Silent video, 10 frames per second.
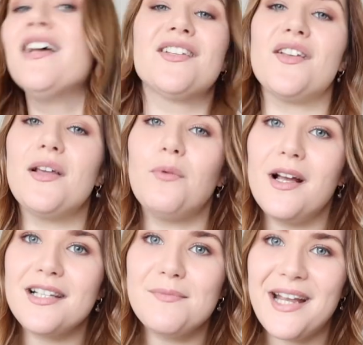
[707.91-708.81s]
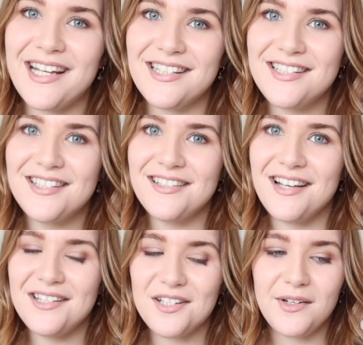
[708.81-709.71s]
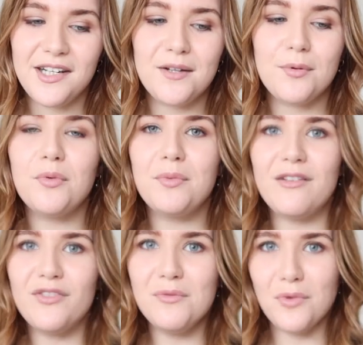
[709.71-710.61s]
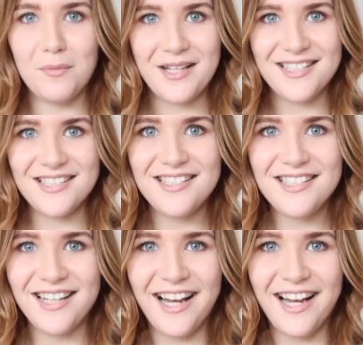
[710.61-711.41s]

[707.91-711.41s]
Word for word: So there were some hits in this video, probably a few more misses.